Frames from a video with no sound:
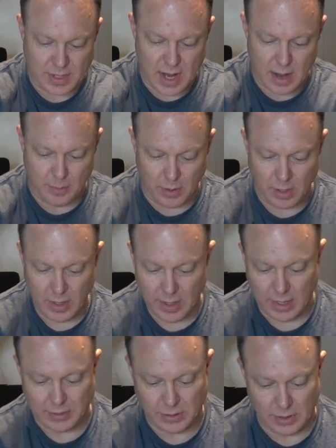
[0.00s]
camera.
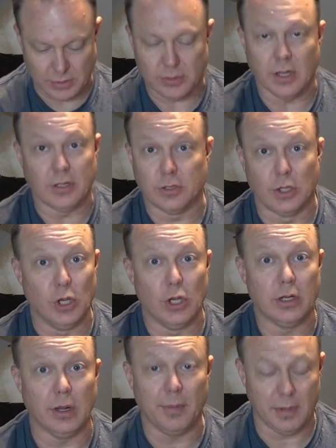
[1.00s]
It's
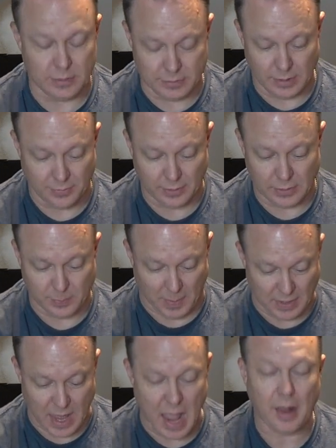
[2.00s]
good. I mean, there's nothing
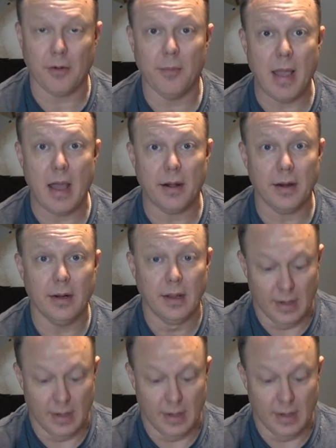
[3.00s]
spectacular about it.